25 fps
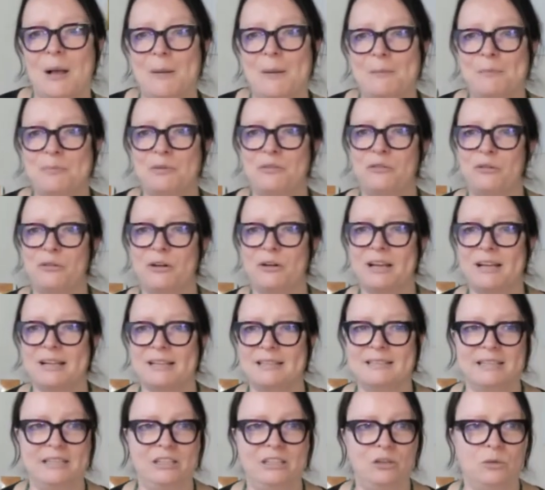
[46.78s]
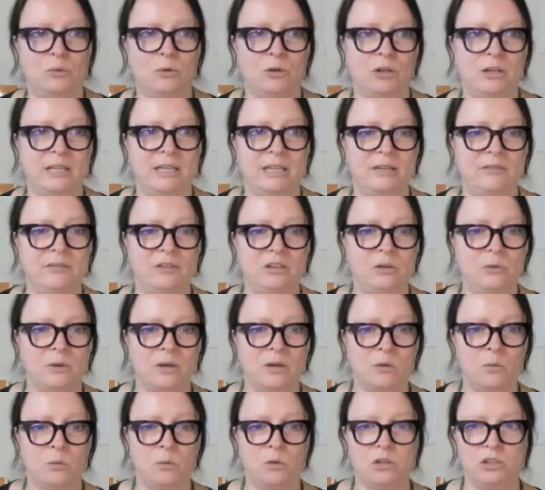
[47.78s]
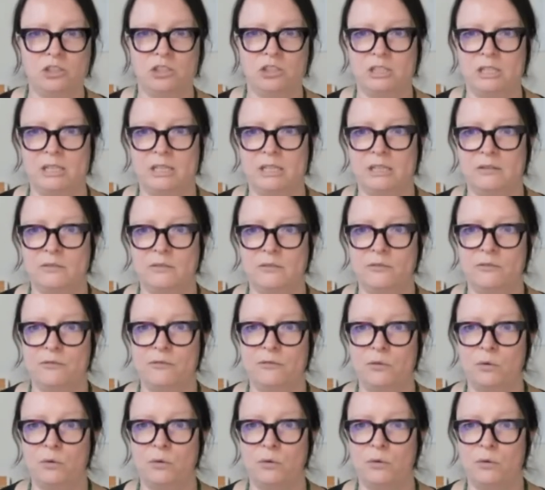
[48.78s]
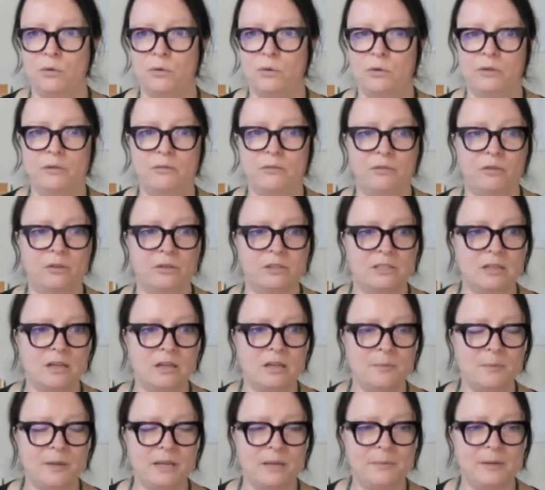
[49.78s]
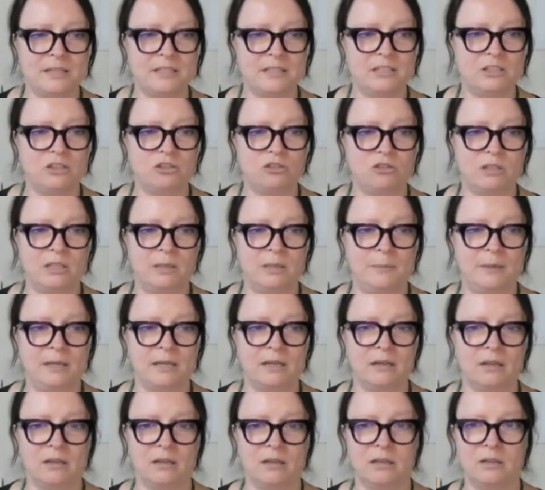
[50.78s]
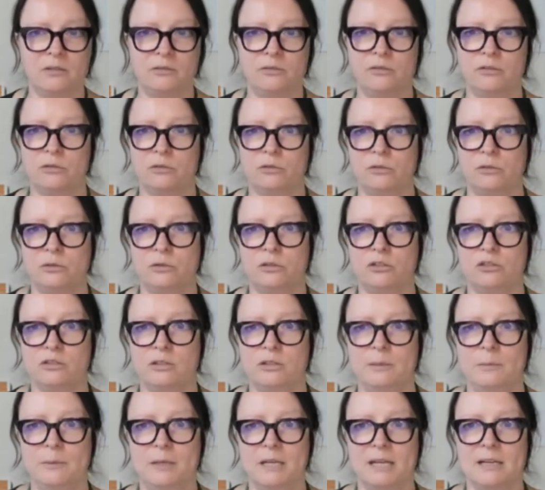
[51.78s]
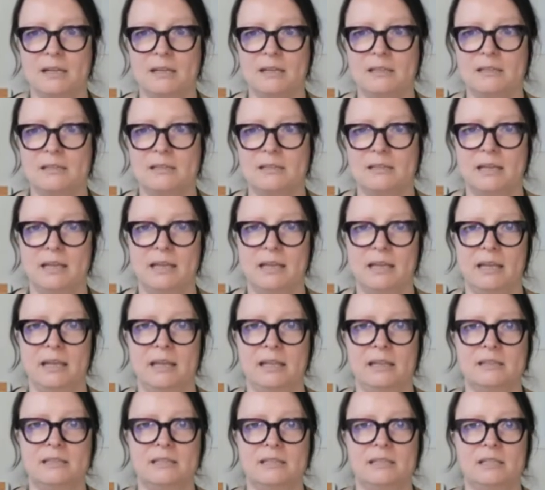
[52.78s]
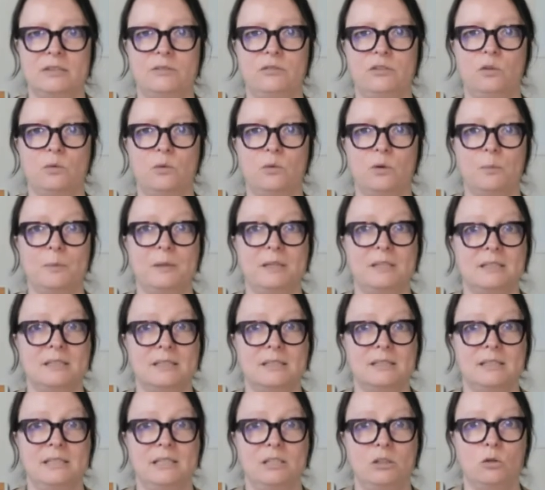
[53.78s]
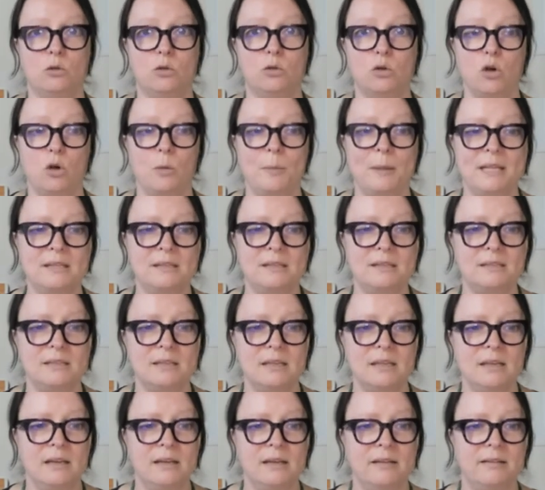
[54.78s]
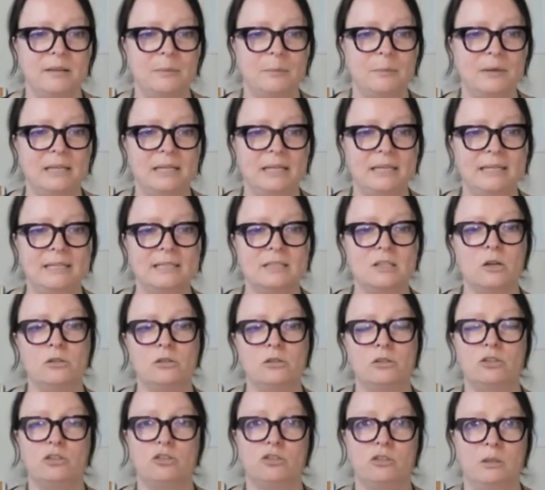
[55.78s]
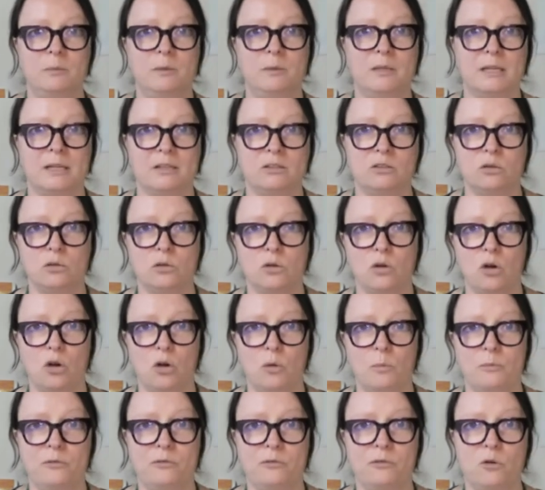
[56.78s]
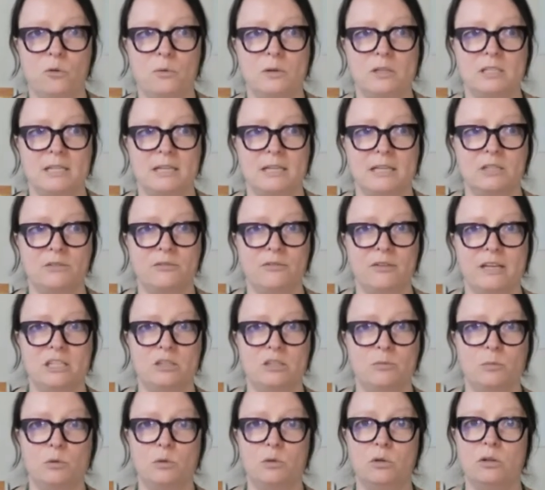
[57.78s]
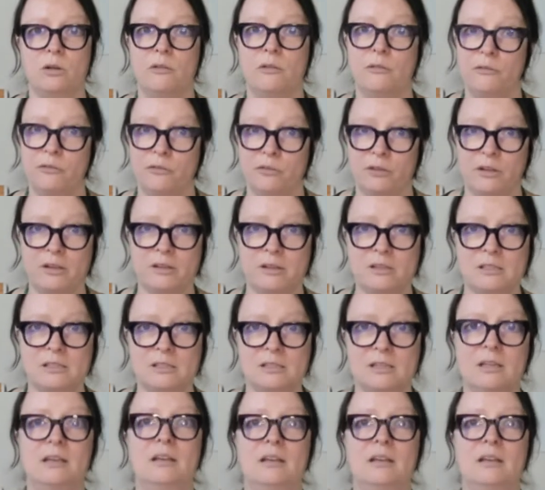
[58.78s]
Before I continue on, if you are watching for the first time, I'm actually streaming live through StreamYard. And if you want me to see your comments, then please go to StreamYard.com/Facebook first,